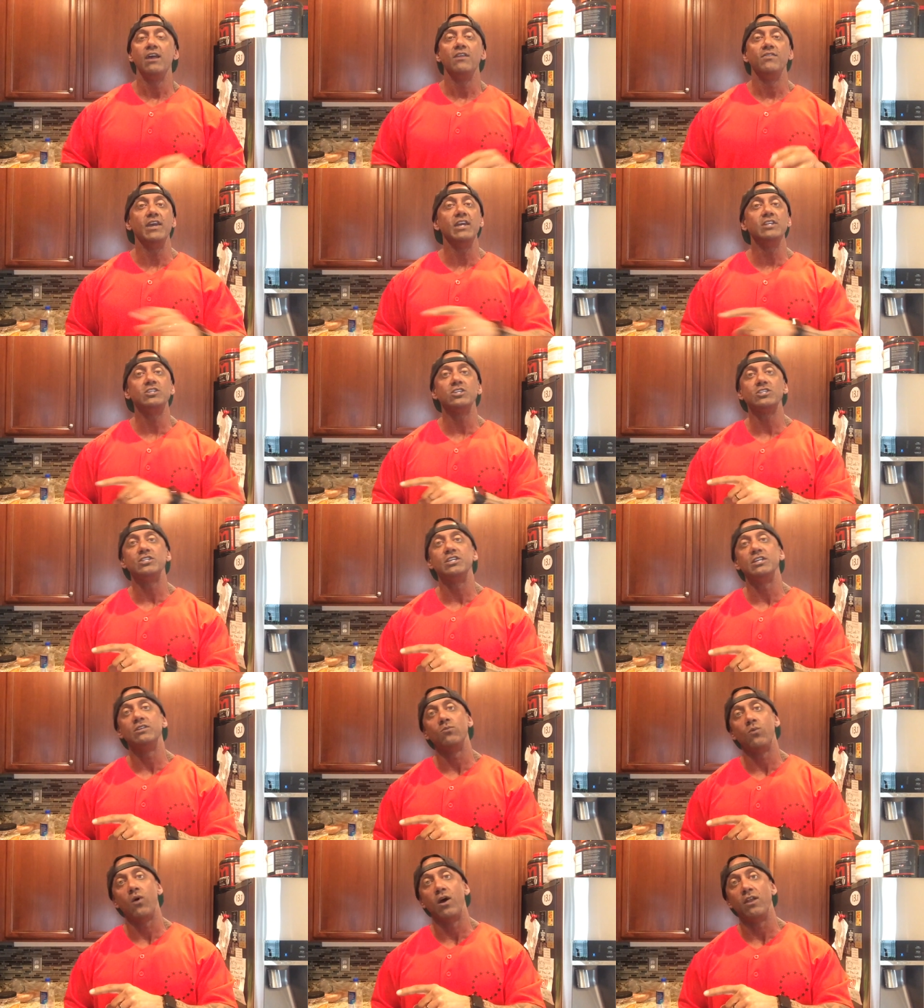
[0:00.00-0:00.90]
They just
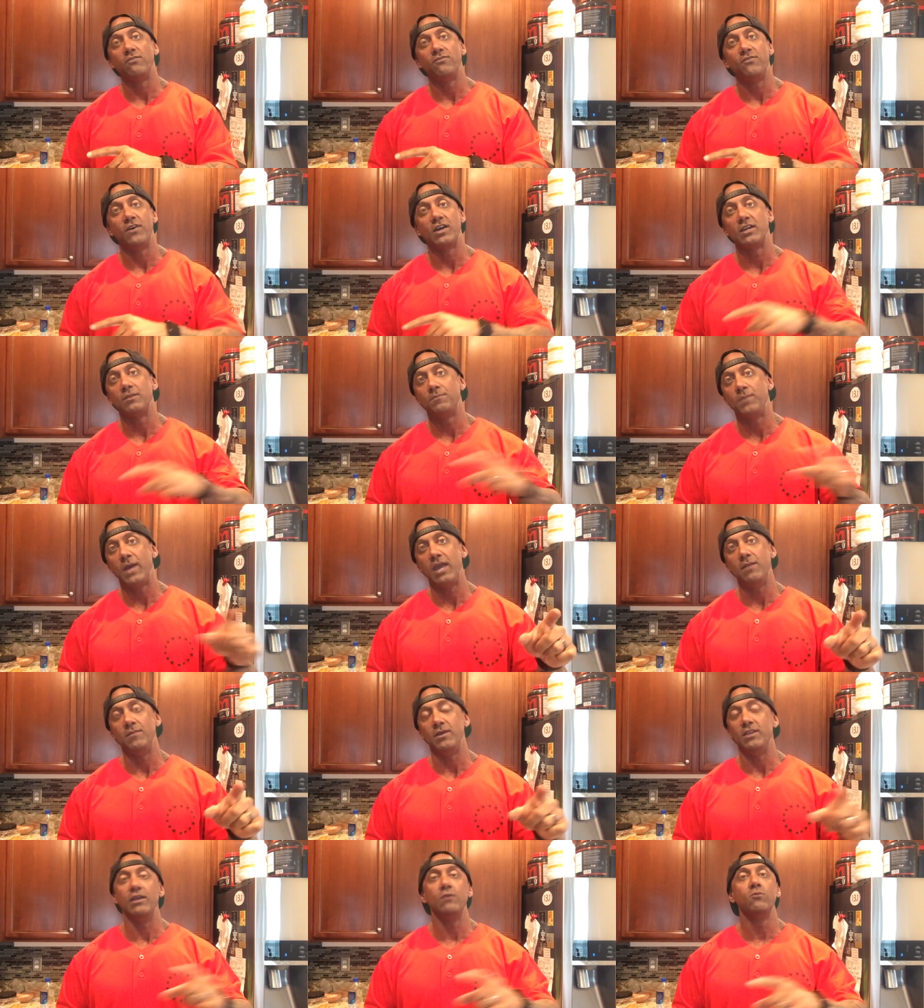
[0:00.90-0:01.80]
didn't want to fucking
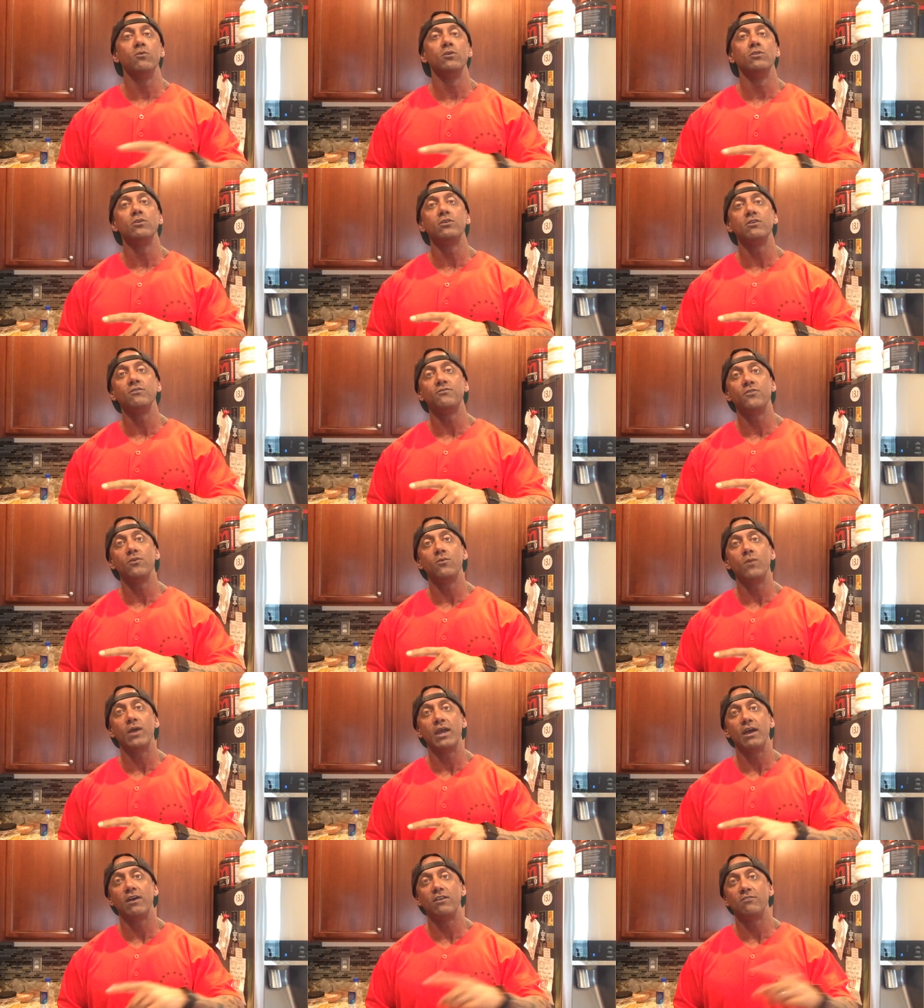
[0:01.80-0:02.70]
pay me. They were looking for a
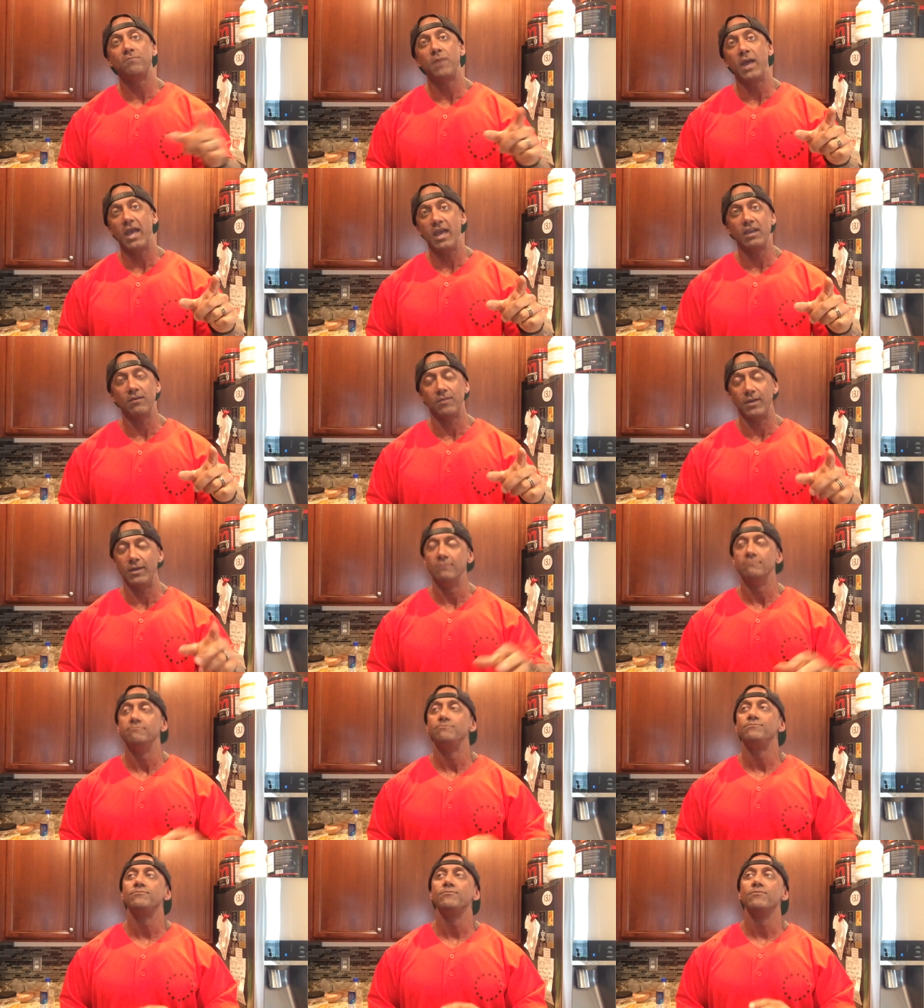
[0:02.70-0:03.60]
way out of paying me
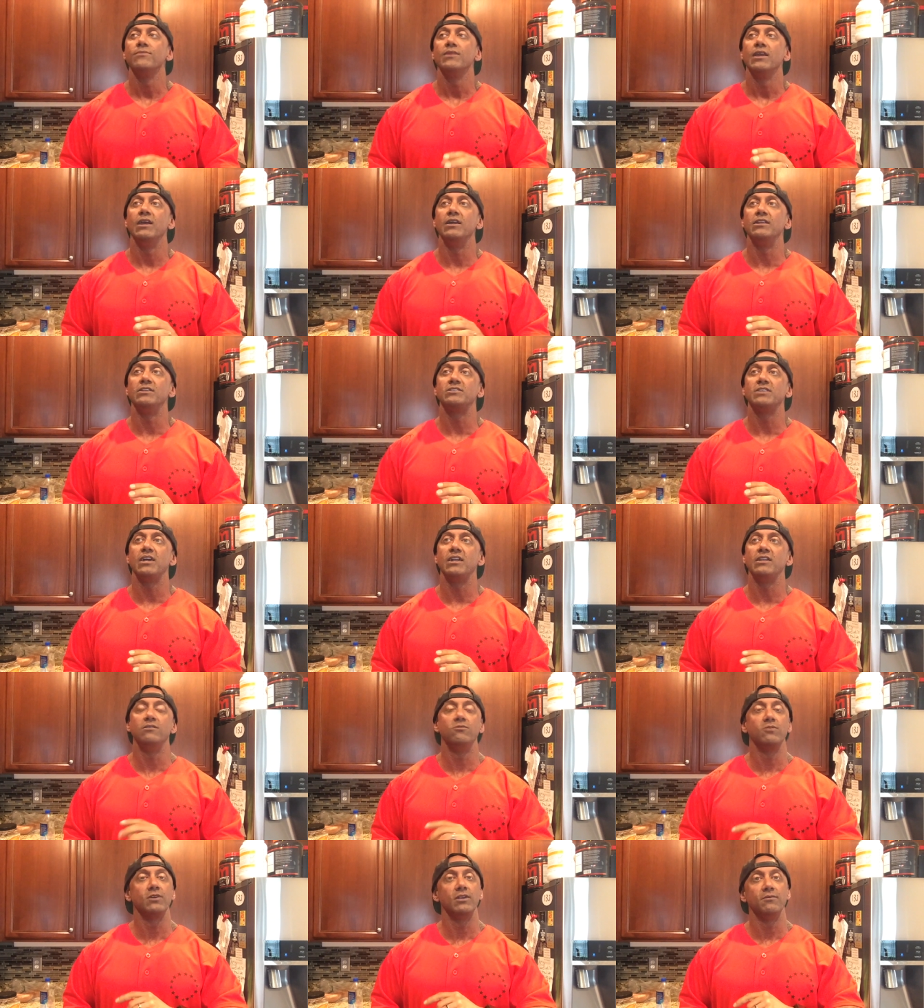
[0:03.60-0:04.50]
and
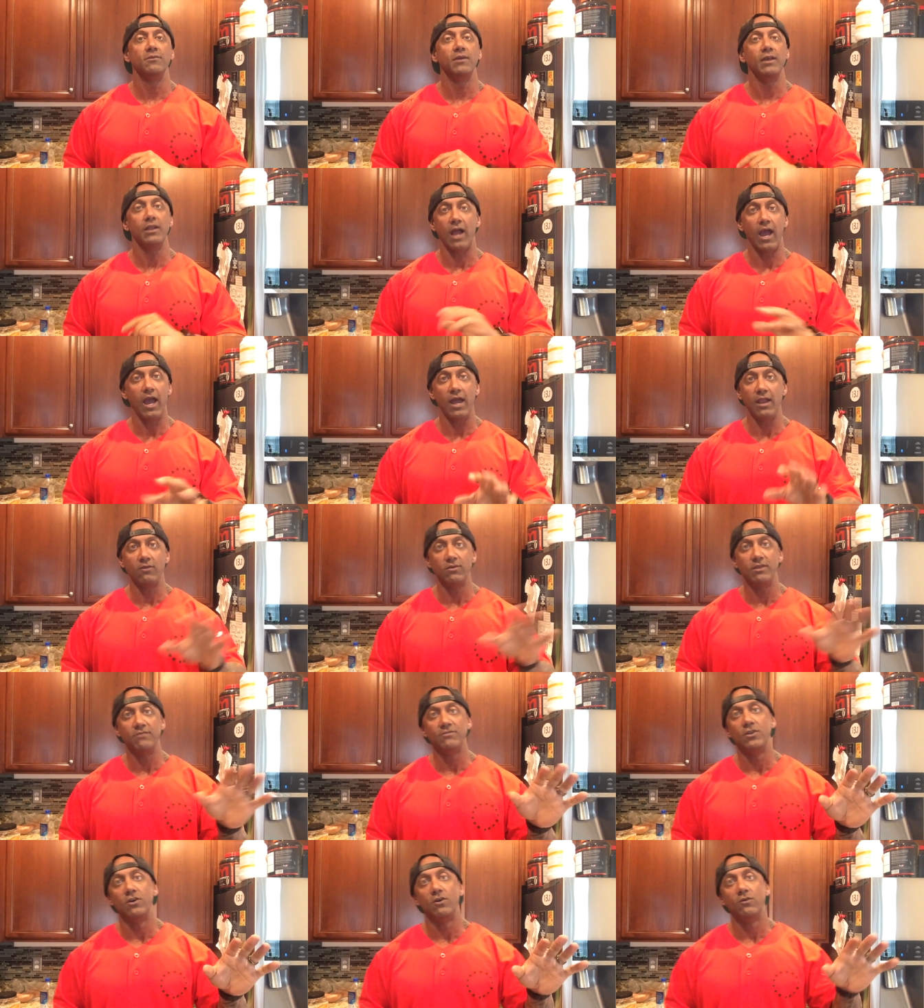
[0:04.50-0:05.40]
decided they were going to. I
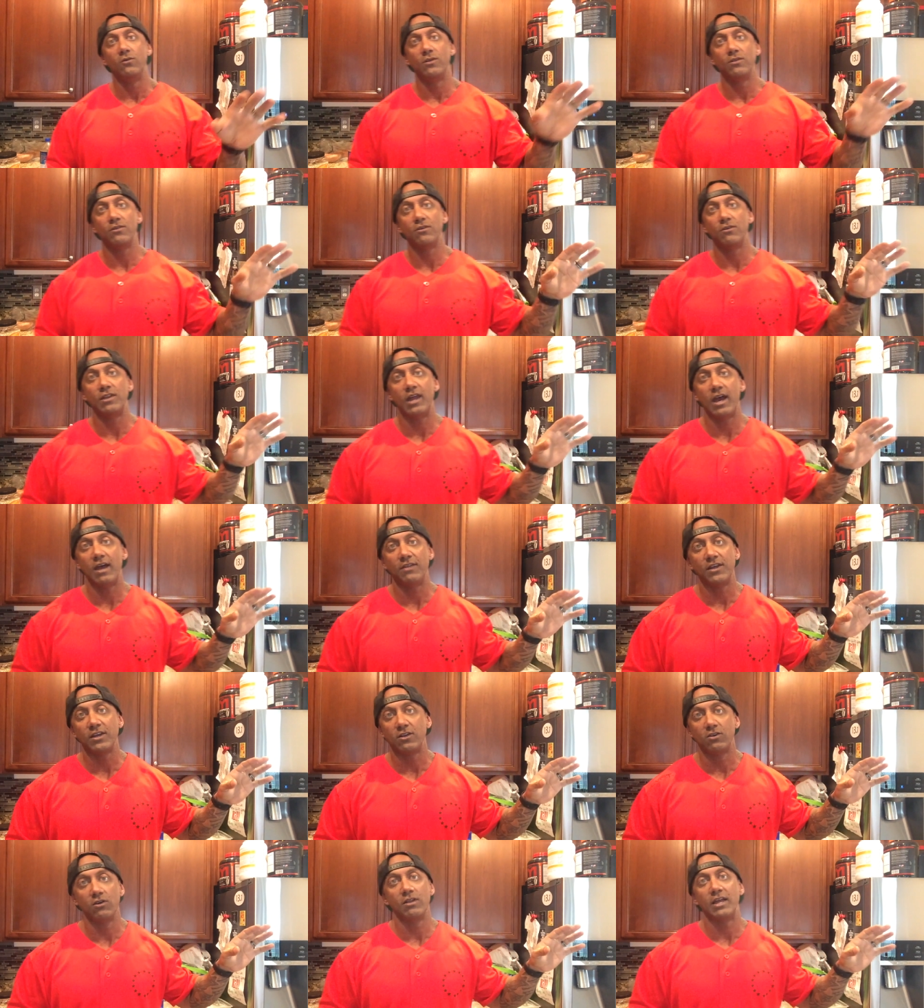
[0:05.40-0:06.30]
don't even know whether or not
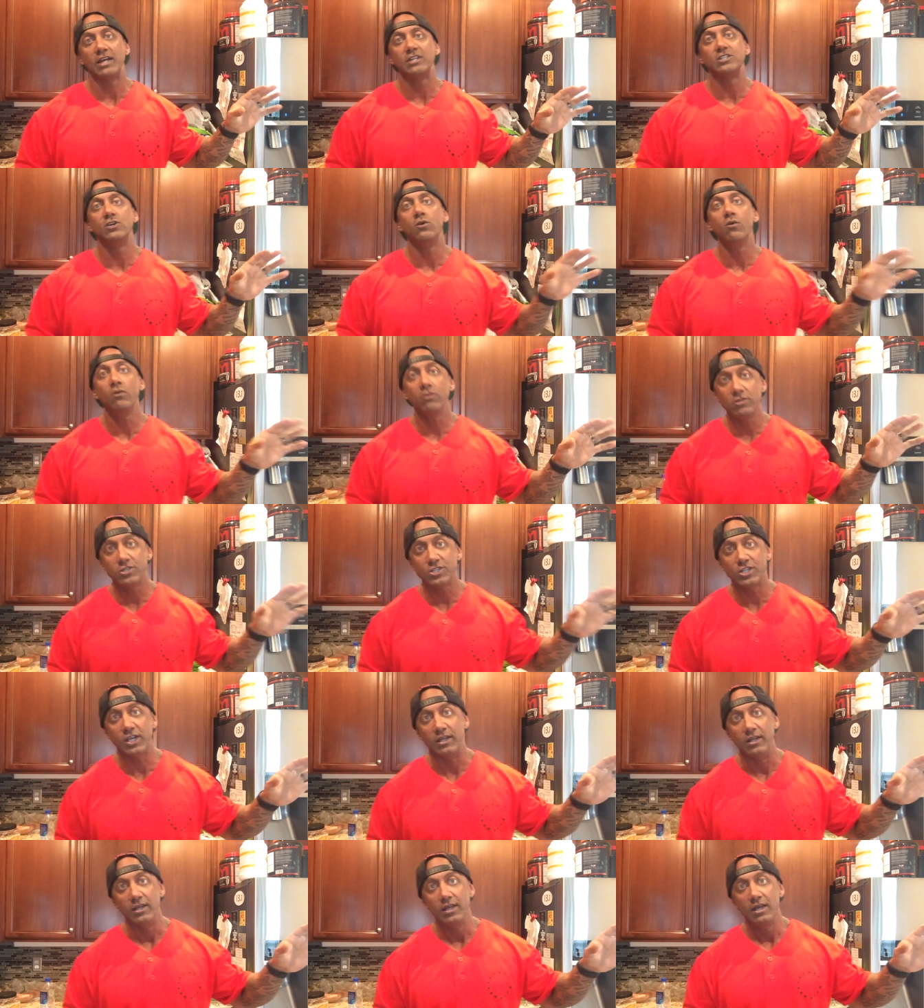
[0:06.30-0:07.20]
that girl actually ordered
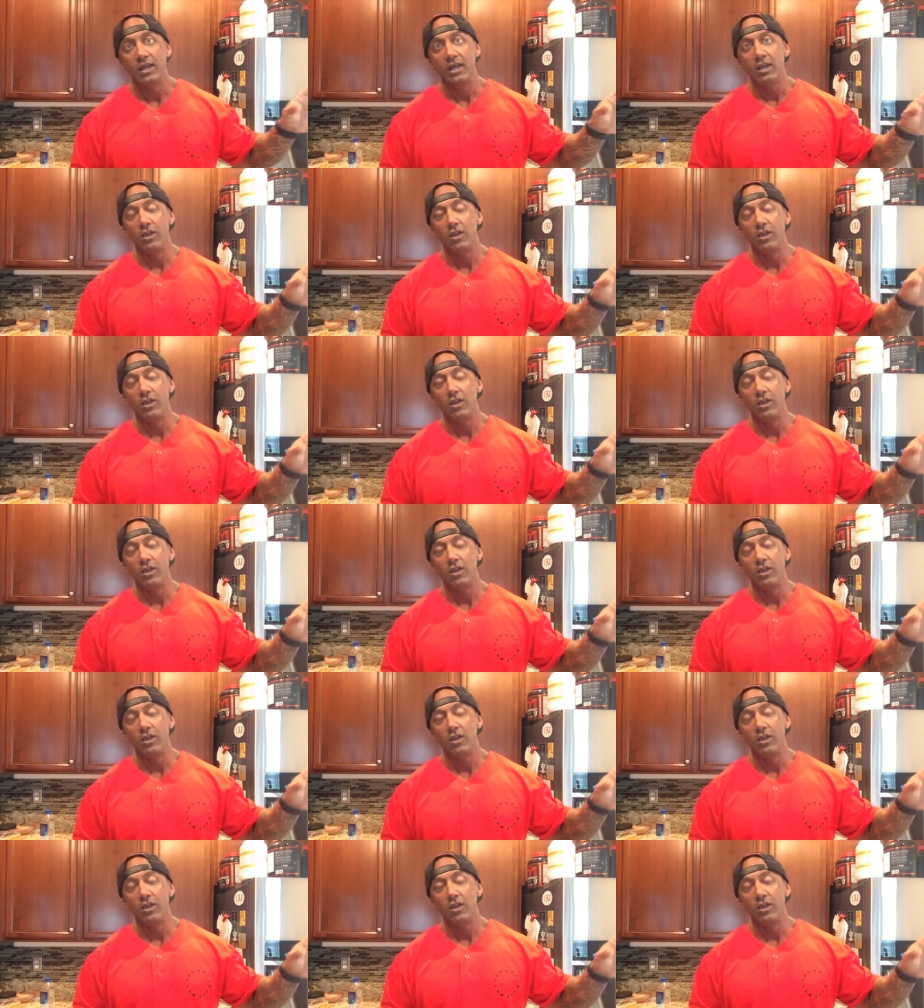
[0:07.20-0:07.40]
shit.